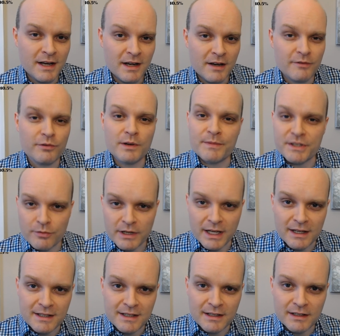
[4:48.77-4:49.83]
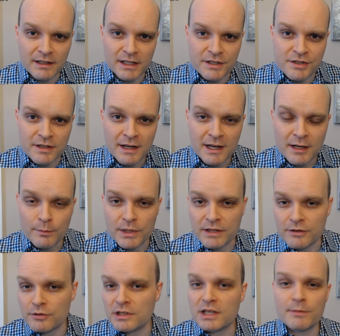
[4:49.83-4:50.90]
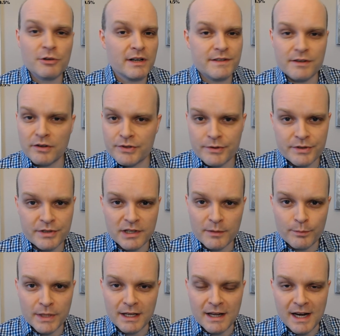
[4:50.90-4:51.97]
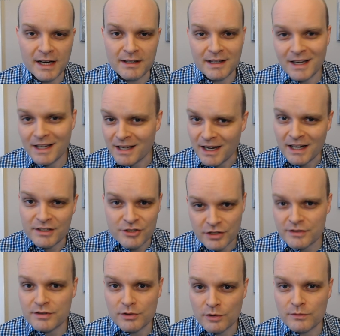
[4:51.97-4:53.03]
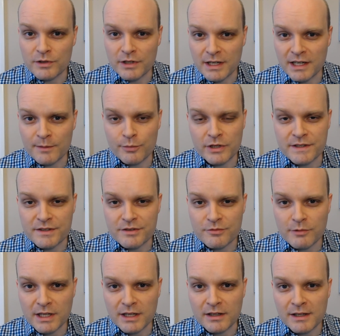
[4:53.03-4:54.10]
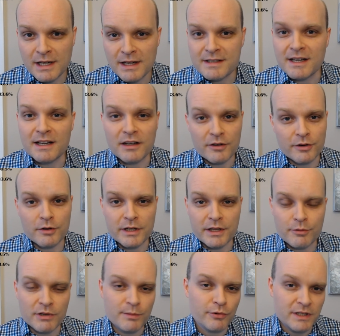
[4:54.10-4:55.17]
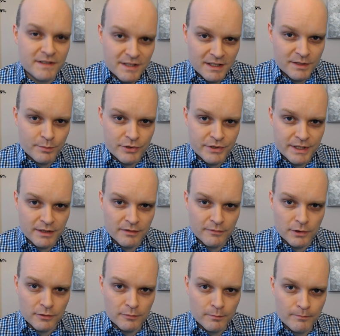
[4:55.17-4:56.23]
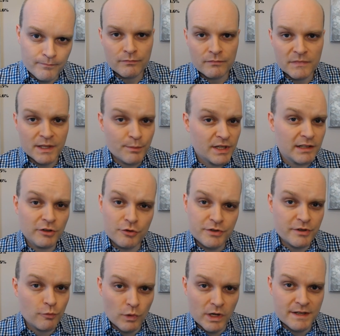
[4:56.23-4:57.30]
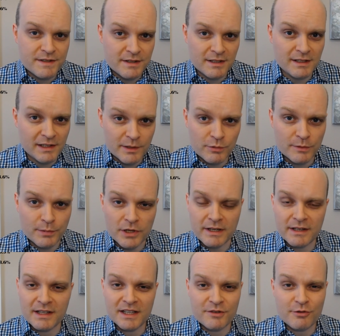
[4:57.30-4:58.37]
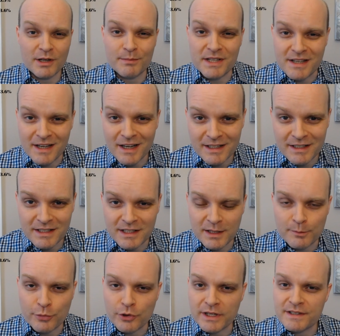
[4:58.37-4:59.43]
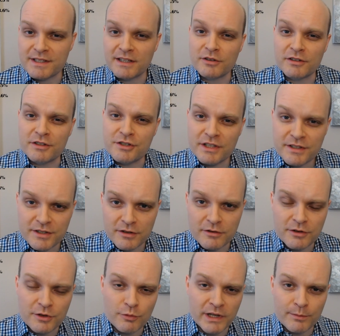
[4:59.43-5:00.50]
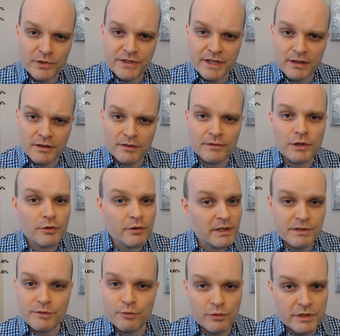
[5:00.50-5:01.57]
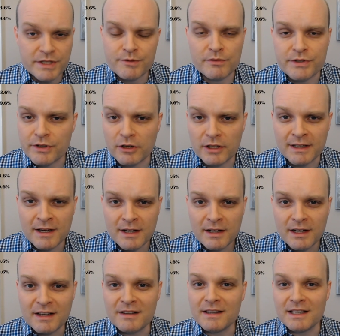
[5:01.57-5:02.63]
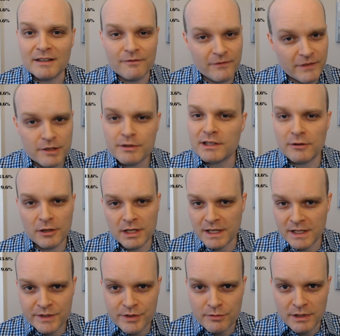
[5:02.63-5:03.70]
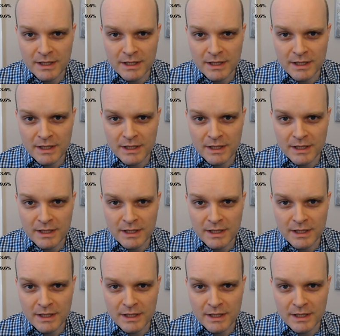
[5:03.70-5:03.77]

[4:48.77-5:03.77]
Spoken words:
from the 2018 election, but the New Democrats also saw a big gain. They gained just over 9 points as well, taking 33.6% of the vote. The big loser was the Liberal Party. They dropped 19 points. They took just under 20% of the vote. It was the worst result in the very long history